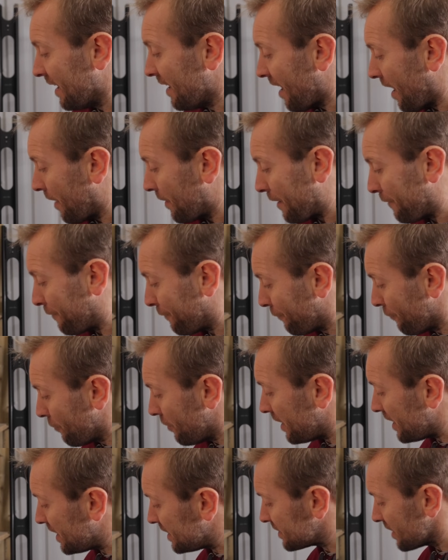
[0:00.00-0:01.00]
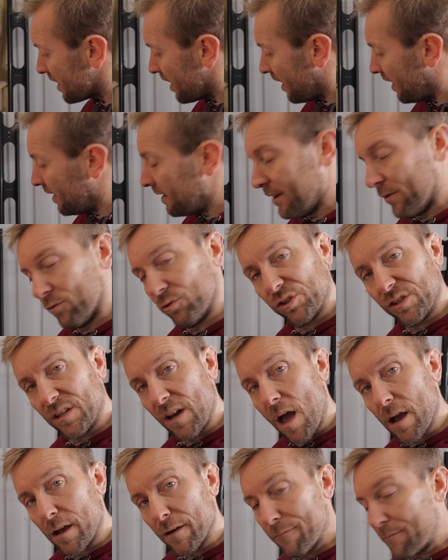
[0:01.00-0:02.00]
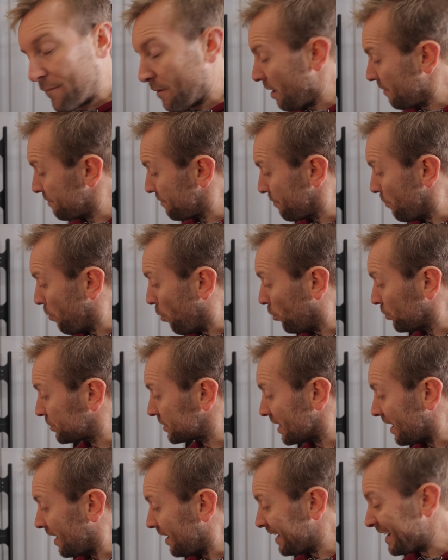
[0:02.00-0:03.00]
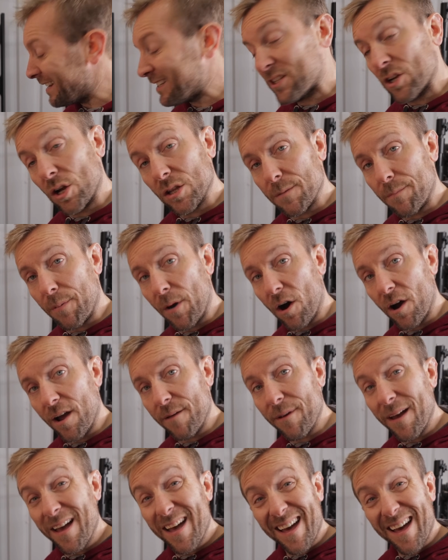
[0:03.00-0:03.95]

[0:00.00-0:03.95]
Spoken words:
and they freeze a little slug of water inside the pipe.